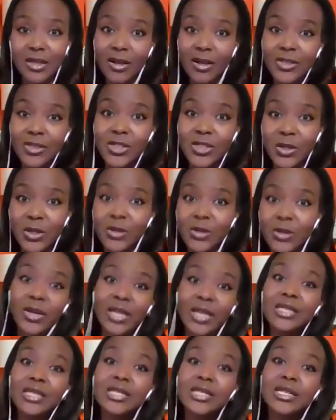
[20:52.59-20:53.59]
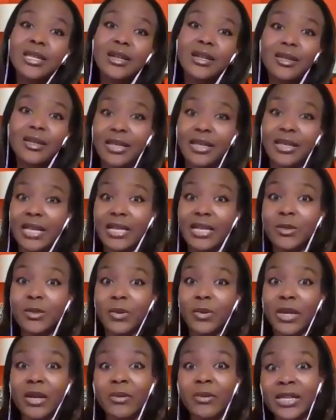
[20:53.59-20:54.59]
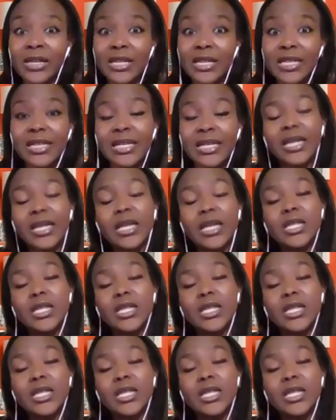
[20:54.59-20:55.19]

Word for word: that aren't so great, uh, like anywhere really.